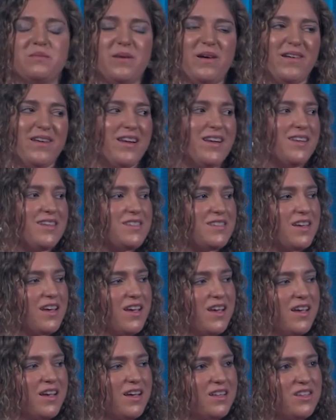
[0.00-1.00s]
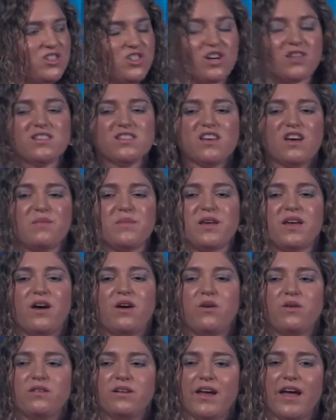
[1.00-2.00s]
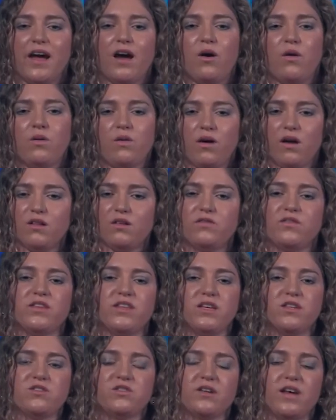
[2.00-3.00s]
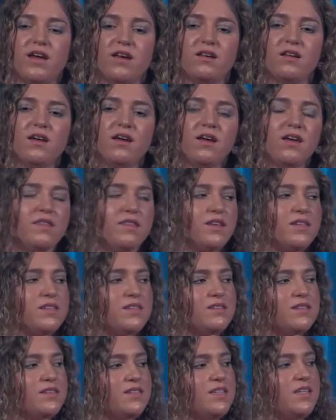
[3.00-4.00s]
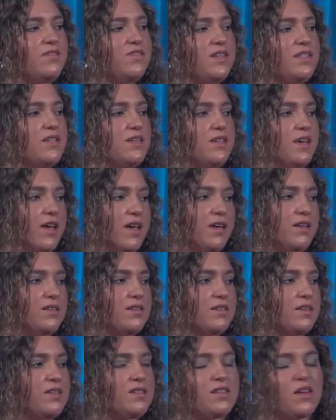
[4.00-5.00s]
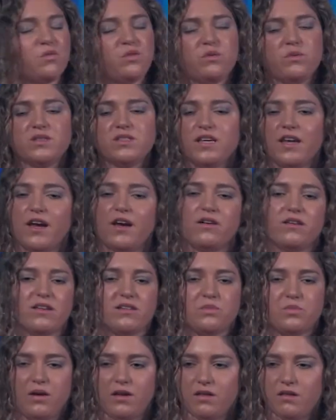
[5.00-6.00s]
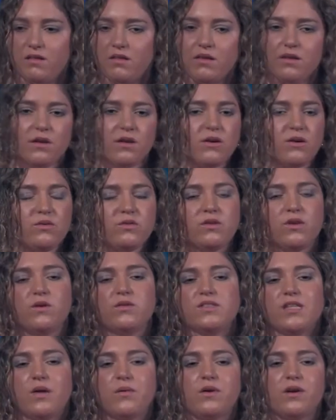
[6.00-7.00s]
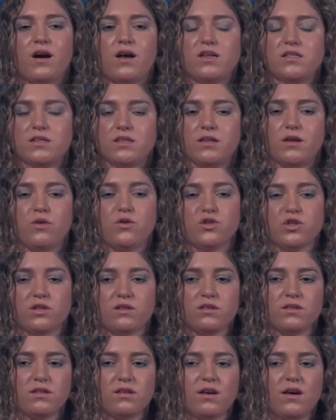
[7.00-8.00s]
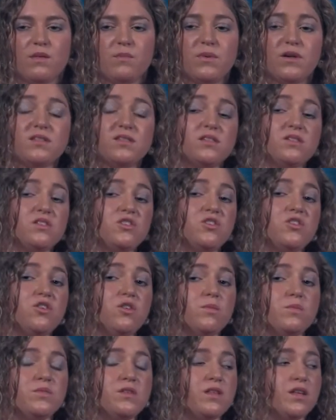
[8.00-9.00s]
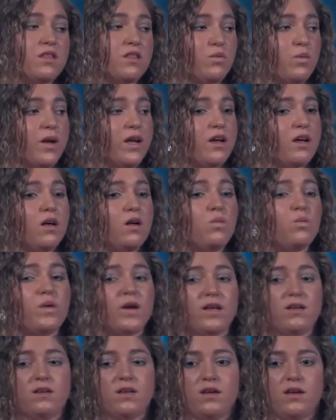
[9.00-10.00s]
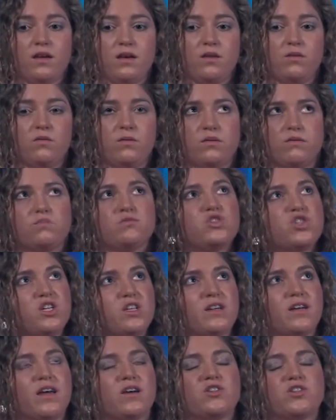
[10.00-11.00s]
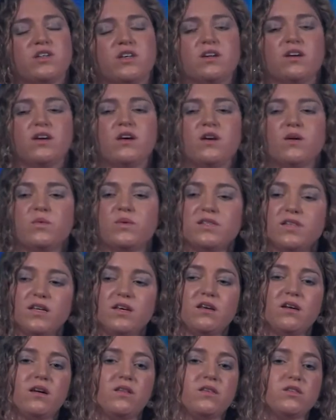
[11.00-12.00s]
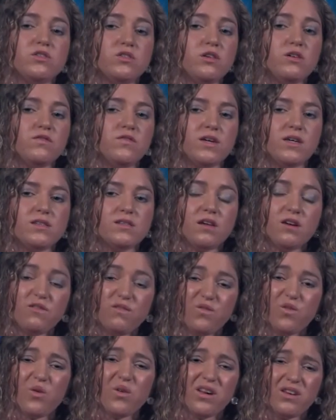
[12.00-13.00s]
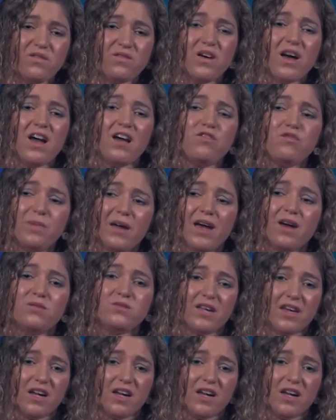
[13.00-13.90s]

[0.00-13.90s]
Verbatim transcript: about it, and it's just coming out now all over the internet. This is a DVD case that someone was careless with. Who knows how it got into the ocean? But it's assumed that the whale, when he, or she actually, was eating on the surface, a 45-pound